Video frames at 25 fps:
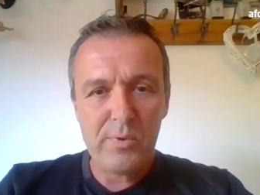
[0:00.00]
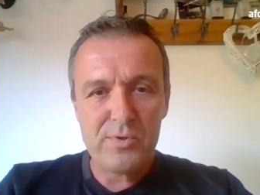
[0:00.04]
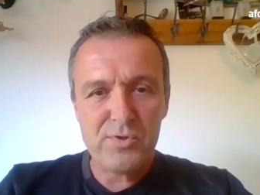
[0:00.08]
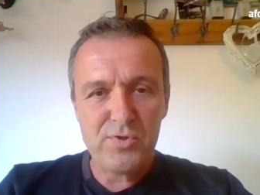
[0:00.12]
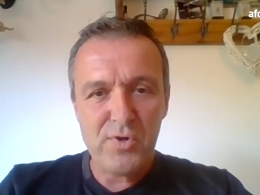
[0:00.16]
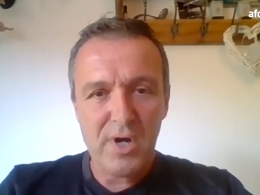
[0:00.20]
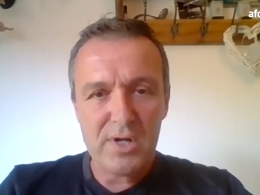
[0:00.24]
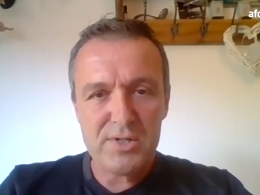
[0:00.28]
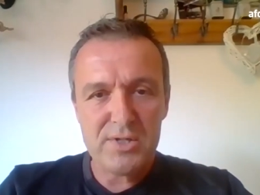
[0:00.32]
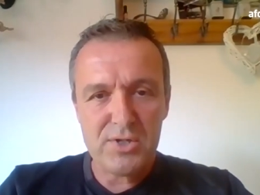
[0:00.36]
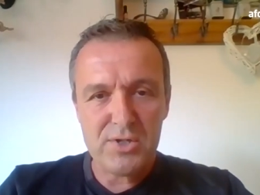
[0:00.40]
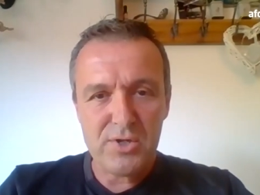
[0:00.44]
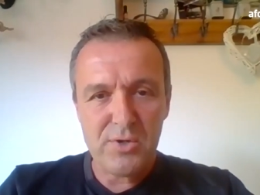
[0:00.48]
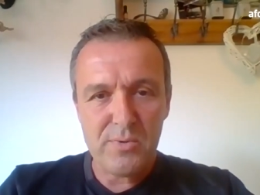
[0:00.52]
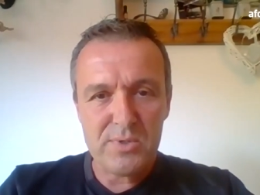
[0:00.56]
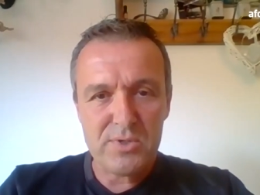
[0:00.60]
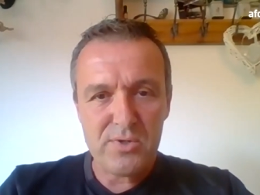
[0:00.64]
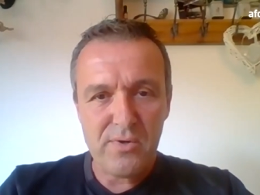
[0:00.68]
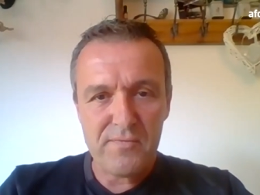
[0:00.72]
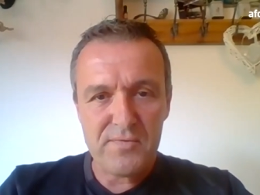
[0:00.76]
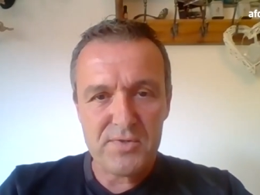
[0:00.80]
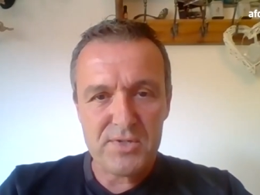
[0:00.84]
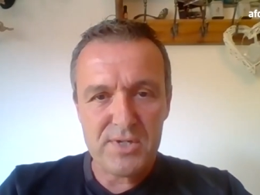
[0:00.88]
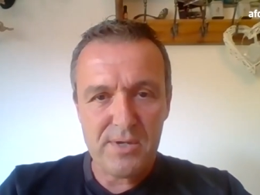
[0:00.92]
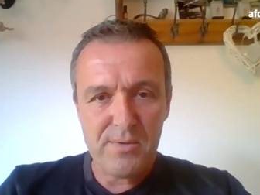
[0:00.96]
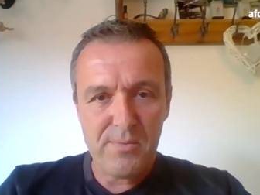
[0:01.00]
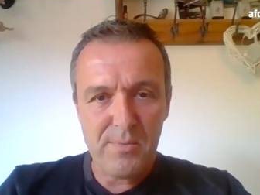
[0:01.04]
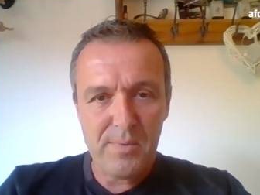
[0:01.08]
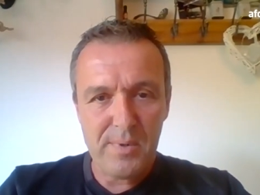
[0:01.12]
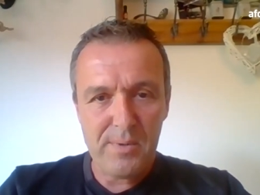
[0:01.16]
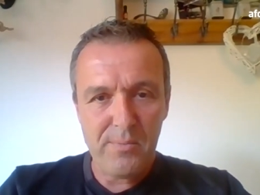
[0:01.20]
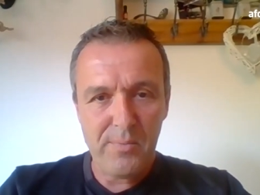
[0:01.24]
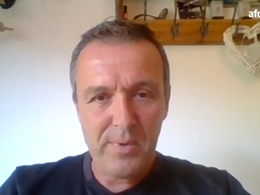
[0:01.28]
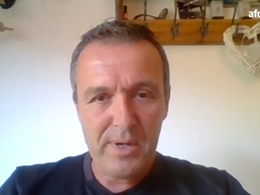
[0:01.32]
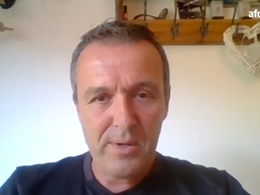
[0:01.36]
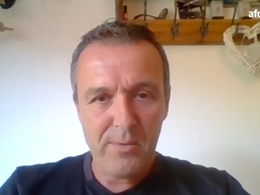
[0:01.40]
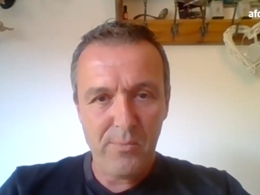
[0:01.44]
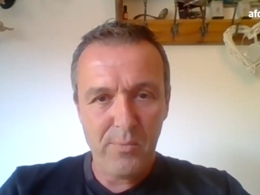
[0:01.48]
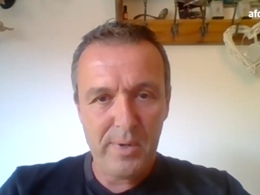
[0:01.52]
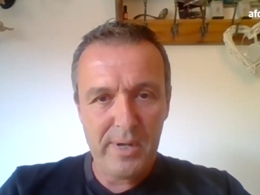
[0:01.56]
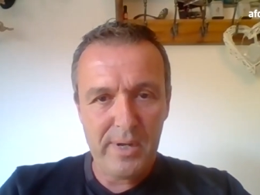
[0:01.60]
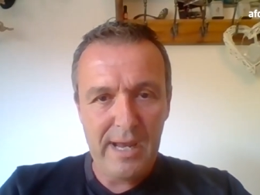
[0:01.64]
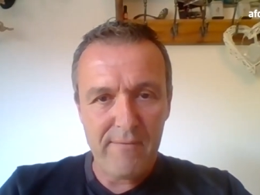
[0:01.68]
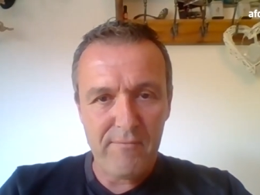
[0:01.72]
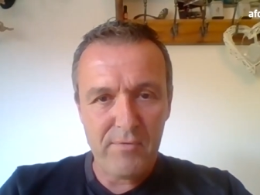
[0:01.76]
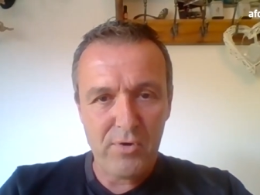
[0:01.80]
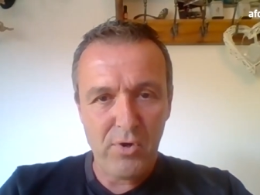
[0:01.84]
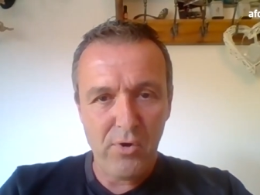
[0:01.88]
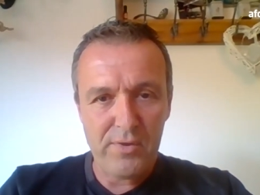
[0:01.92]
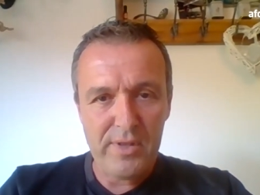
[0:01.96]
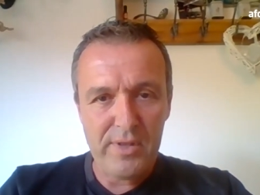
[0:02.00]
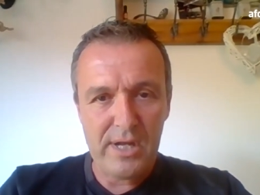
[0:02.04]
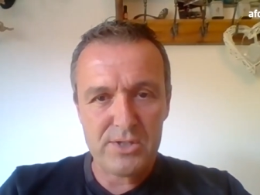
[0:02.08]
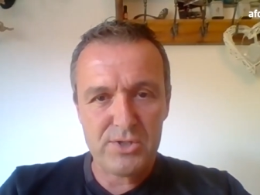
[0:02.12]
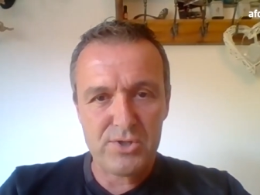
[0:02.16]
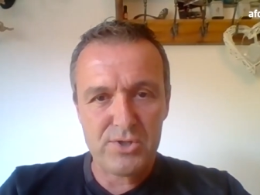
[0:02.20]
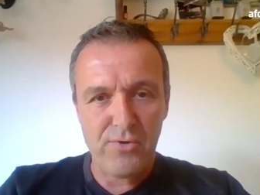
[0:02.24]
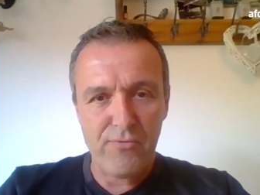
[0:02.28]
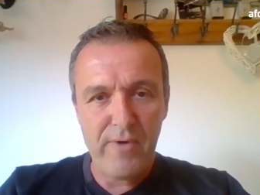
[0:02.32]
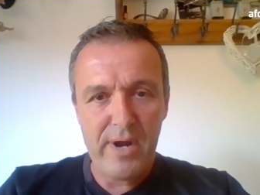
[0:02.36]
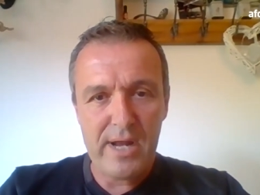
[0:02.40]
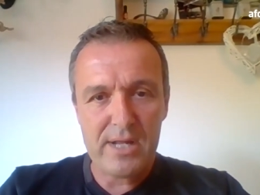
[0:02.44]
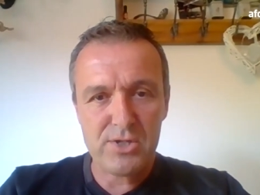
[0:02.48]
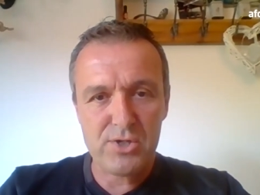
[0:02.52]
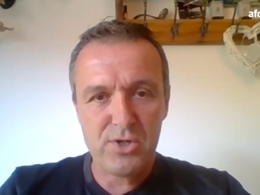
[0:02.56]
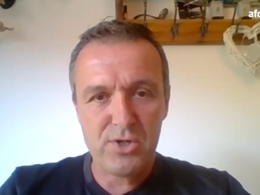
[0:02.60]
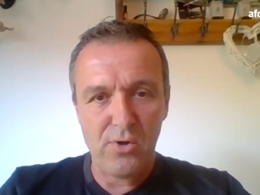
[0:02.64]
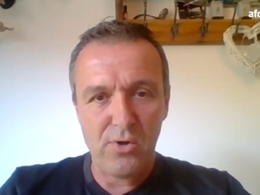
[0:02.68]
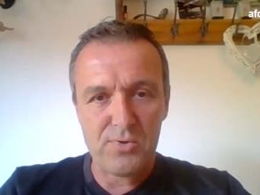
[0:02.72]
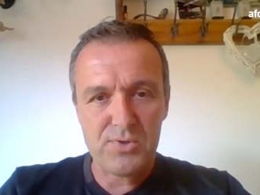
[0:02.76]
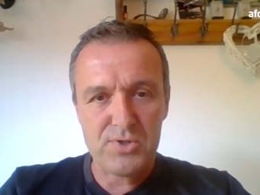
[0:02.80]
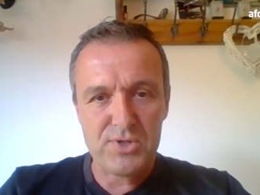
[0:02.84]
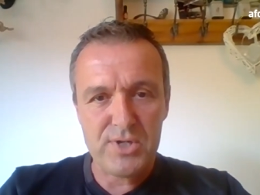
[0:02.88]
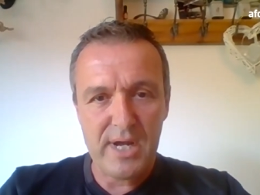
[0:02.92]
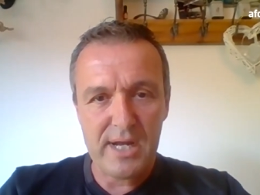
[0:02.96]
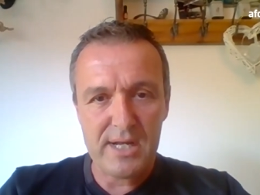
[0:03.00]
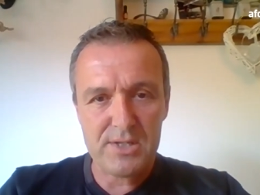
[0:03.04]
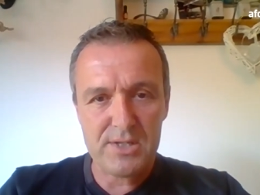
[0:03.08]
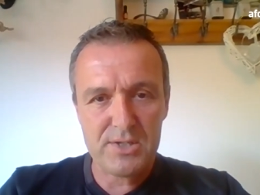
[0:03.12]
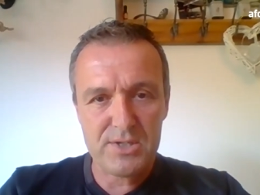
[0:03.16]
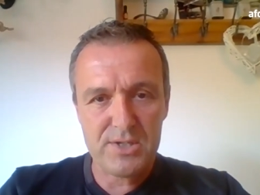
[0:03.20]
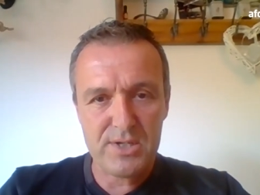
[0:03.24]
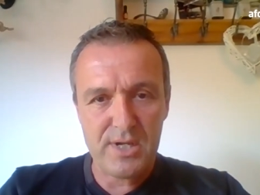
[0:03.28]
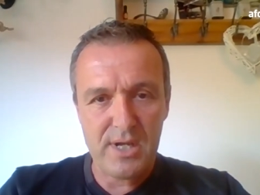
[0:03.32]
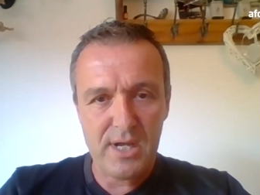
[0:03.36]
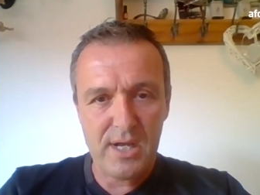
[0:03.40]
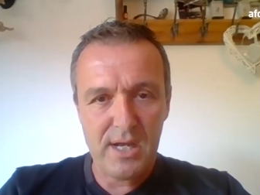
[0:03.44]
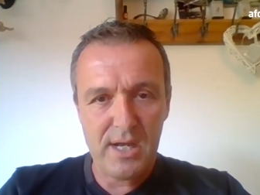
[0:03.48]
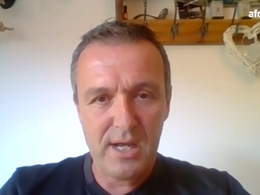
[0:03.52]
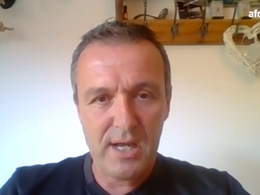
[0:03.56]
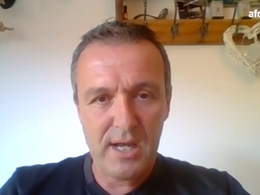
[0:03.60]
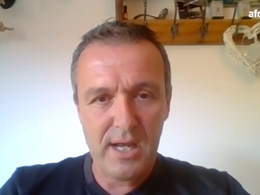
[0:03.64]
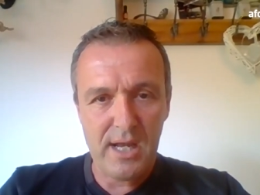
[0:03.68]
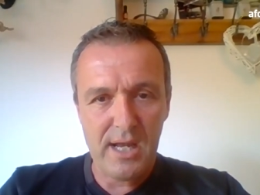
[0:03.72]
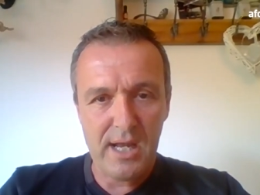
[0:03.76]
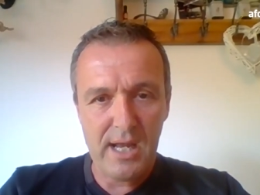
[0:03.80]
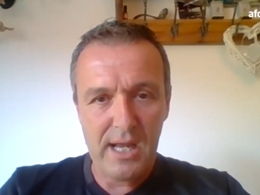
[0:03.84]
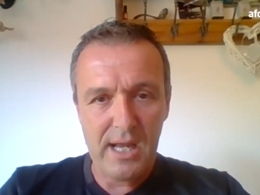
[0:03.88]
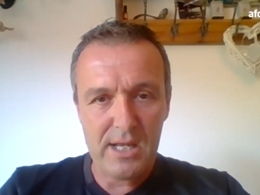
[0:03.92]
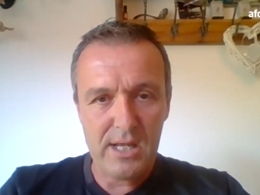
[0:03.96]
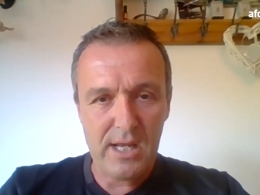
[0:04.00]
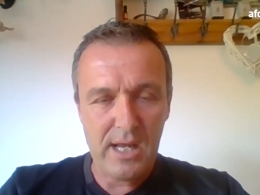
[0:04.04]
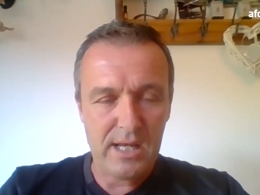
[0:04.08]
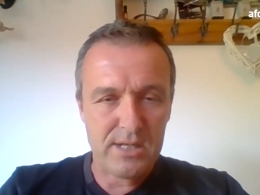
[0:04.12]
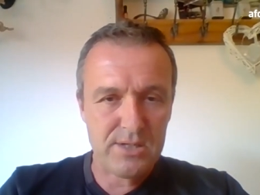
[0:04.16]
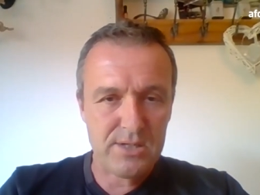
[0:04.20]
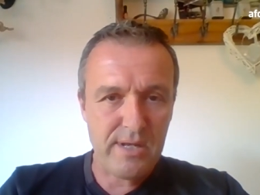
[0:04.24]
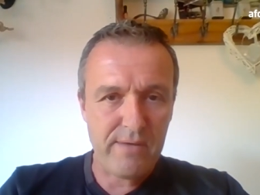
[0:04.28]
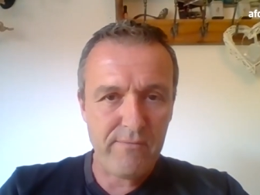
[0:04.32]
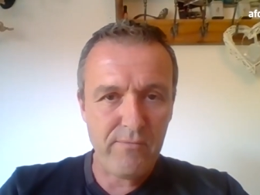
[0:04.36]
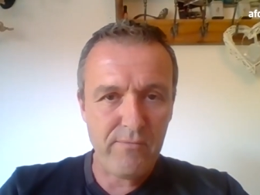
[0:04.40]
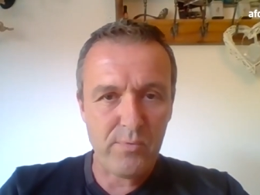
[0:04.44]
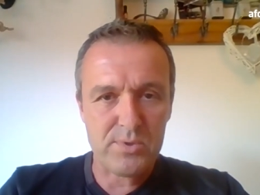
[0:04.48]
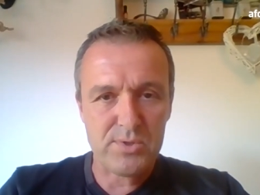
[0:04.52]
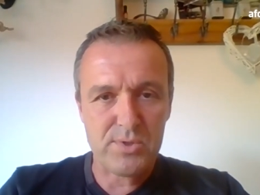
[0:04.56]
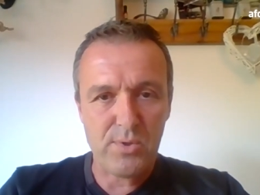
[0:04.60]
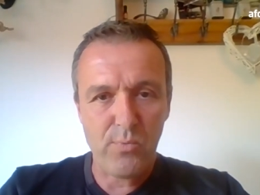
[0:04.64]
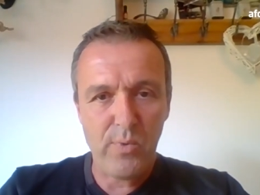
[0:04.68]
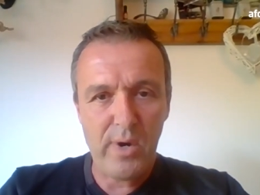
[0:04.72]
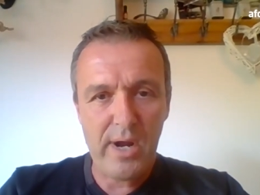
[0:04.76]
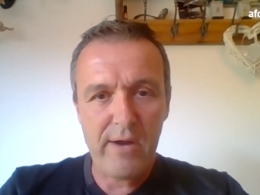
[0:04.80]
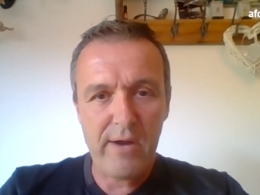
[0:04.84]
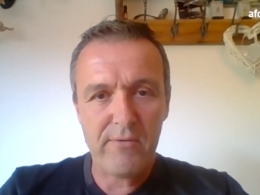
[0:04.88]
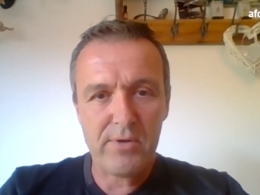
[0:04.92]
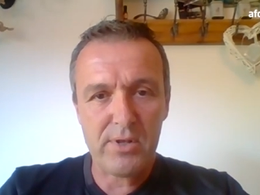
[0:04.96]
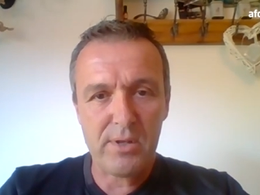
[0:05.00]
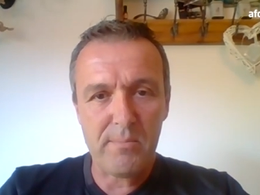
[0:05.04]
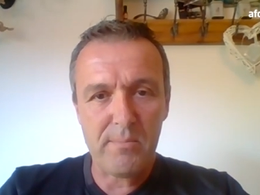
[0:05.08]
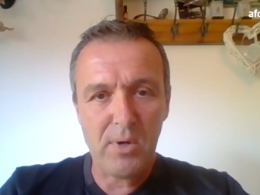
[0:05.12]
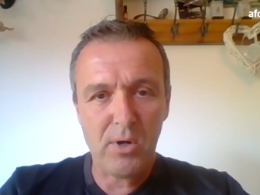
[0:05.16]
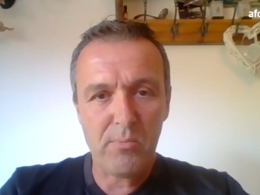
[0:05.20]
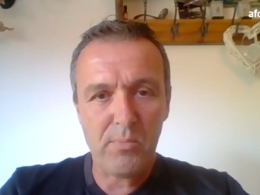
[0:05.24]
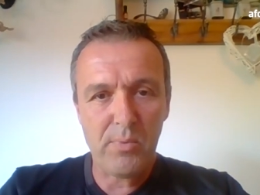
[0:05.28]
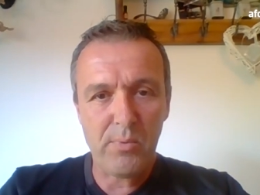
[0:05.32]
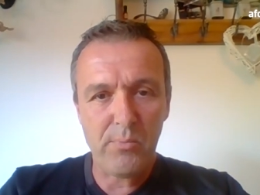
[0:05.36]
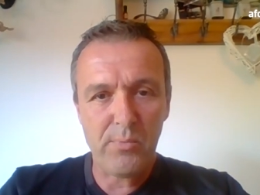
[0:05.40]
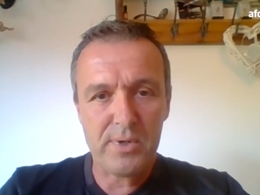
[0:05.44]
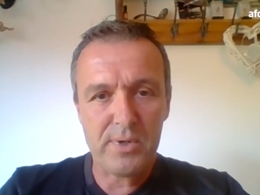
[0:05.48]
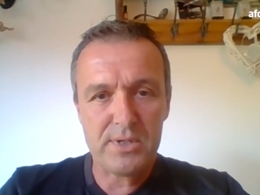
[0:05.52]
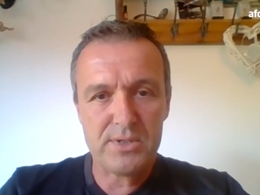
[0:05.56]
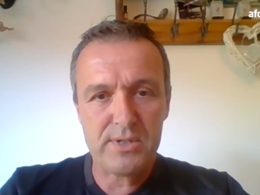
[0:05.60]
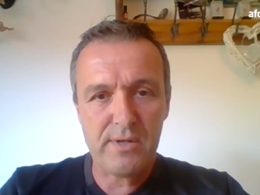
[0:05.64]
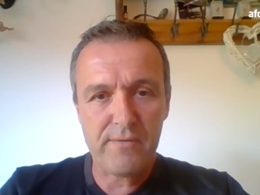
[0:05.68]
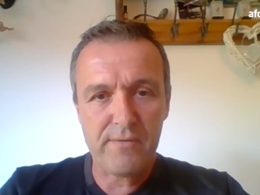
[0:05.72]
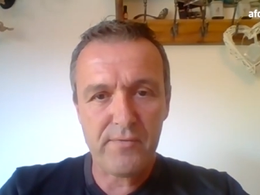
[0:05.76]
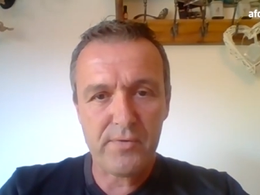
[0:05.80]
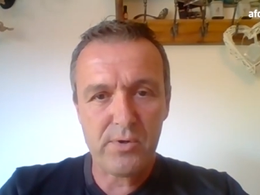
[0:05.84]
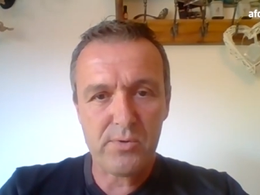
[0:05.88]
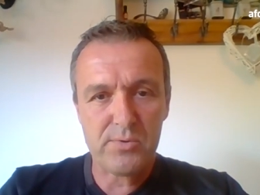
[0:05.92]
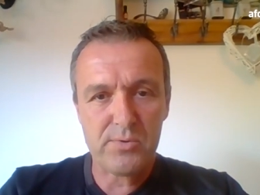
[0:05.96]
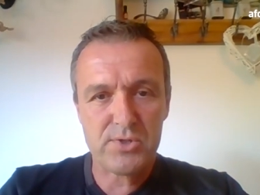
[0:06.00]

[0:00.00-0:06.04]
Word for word: try to do is obviously we haven't got that direct contact, as everyone's aware at the moment, with these difficult